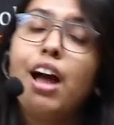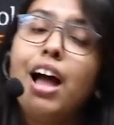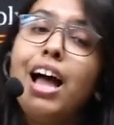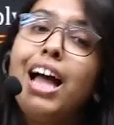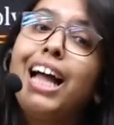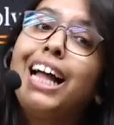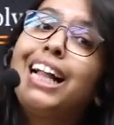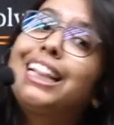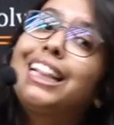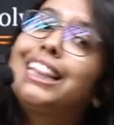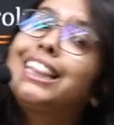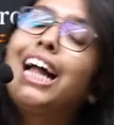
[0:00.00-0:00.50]

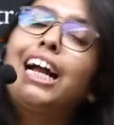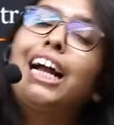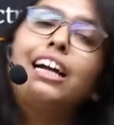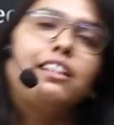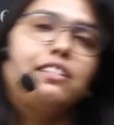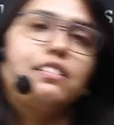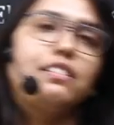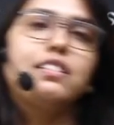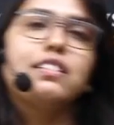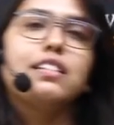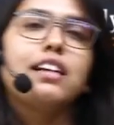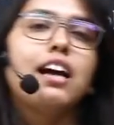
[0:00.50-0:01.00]
That is,
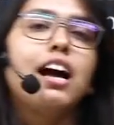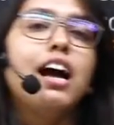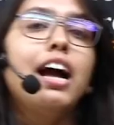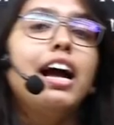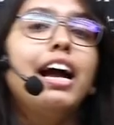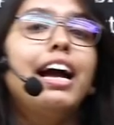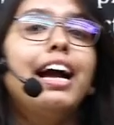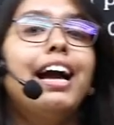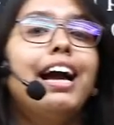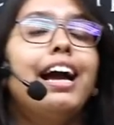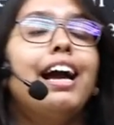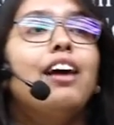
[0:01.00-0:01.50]

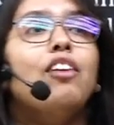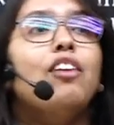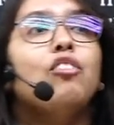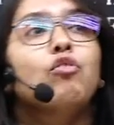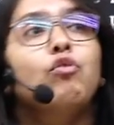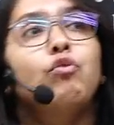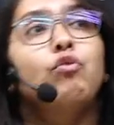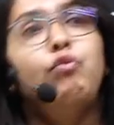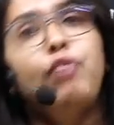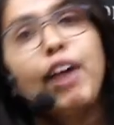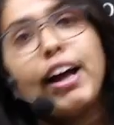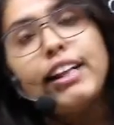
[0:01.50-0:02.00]

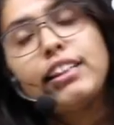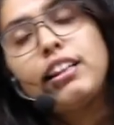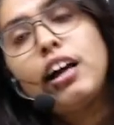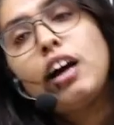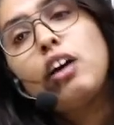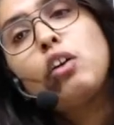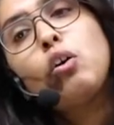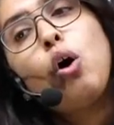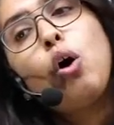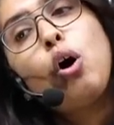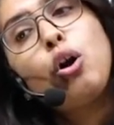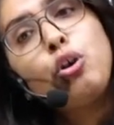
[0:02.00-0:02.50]
Whether
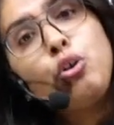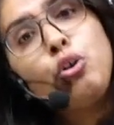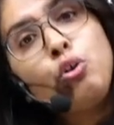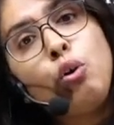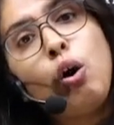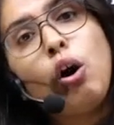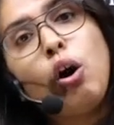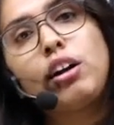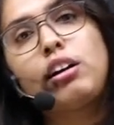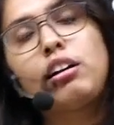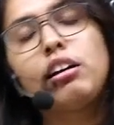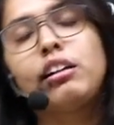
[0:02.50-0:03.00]
or not
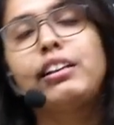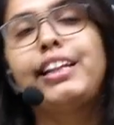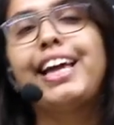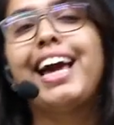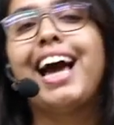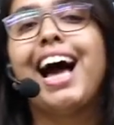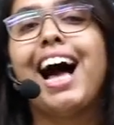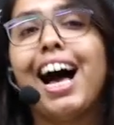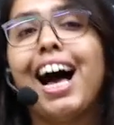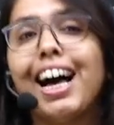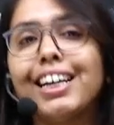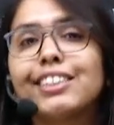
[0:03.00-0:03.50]
they
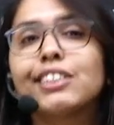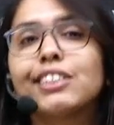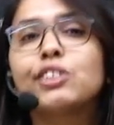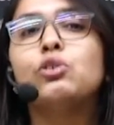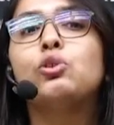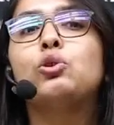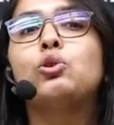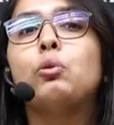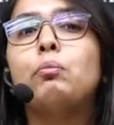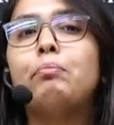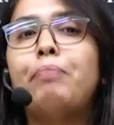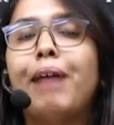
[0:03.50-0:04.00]
ask you to
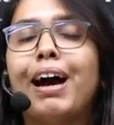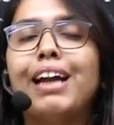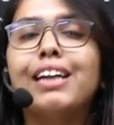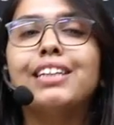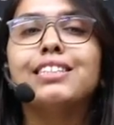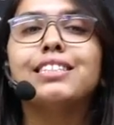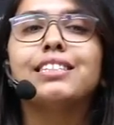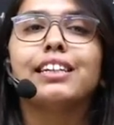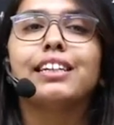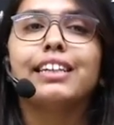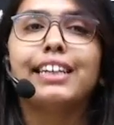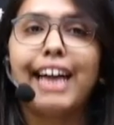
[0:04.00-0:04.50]
balance a
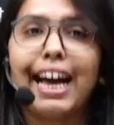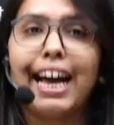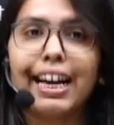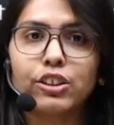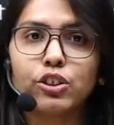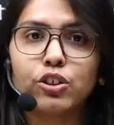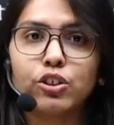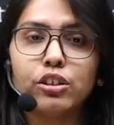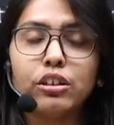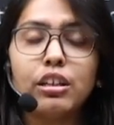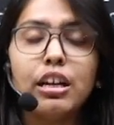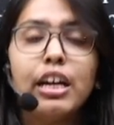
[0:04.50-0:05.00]
reaction,
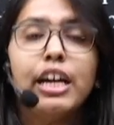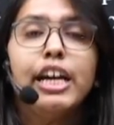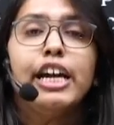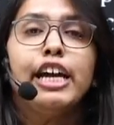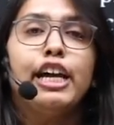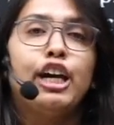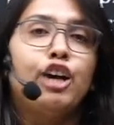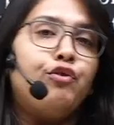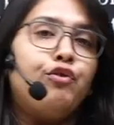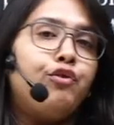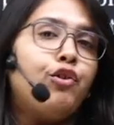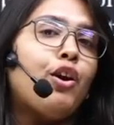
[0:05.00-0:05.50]
if
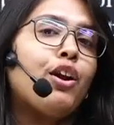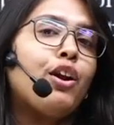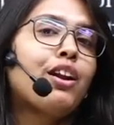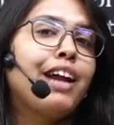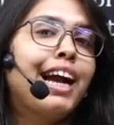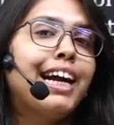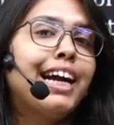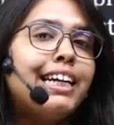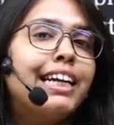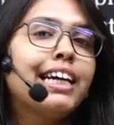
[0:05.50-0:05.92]
you're writing a